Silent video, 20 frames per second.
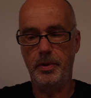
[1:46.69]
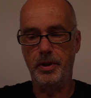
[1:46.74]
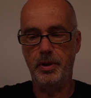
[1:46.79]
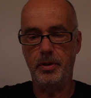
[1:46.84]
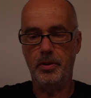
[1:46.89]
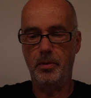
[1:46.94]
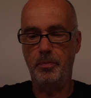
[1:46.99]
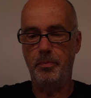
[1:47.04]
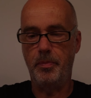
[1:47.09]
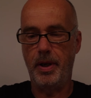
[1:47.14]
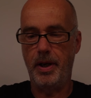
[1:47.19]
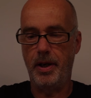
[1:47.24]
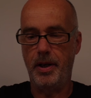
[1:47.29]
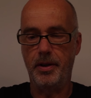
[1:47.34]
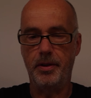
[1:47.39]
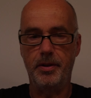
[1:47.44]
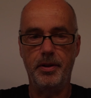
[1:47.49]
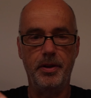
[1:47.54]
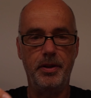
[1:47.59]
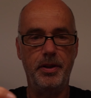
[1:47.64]
When you
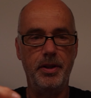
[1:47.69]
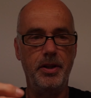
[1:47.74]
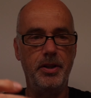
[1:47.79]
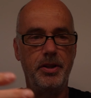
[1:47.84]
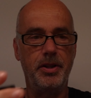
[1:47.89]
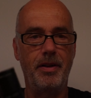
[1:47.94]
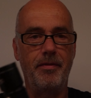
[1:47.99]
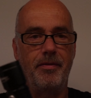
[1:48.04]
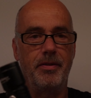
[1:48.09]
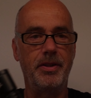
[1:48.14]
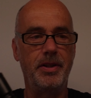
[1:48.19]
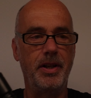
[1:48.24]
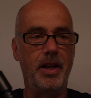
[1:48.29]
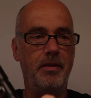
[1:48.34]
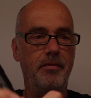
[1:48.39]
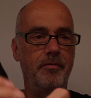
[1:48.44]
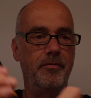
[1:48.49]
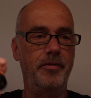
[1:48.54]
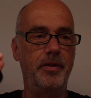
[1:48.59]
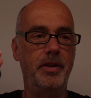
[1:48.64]
compare the
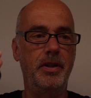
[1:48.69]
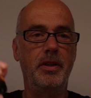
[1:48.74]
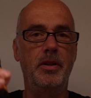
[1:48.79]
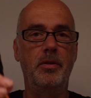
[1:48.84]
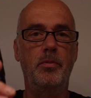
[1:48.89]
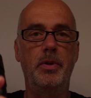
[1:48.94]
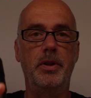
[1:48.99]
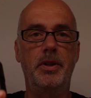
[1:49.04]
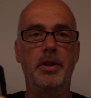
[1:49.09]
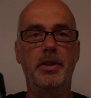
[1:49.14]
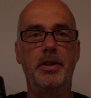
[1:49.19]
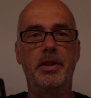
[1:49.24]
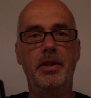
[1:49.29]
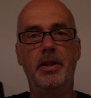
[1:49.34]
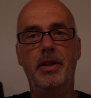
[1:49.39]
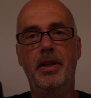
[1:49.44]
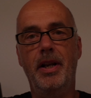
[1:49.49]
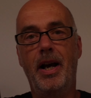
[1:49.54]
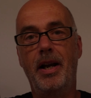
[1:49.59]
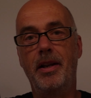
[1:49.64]
D710V with the
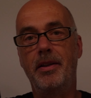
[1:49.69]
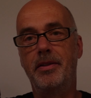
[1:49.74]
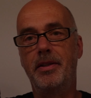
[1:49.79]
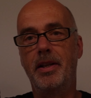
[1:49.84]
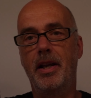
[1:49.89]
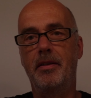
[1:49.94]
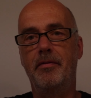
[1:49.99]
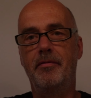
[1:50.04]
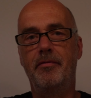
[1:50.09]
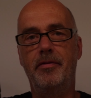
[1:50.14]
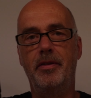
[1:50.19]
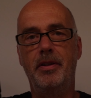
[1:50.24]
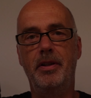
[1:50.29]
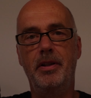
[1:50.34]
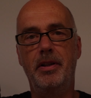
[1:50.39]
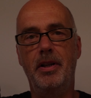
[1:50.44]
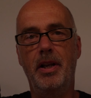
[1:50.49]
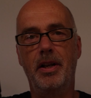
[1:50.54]
D910V,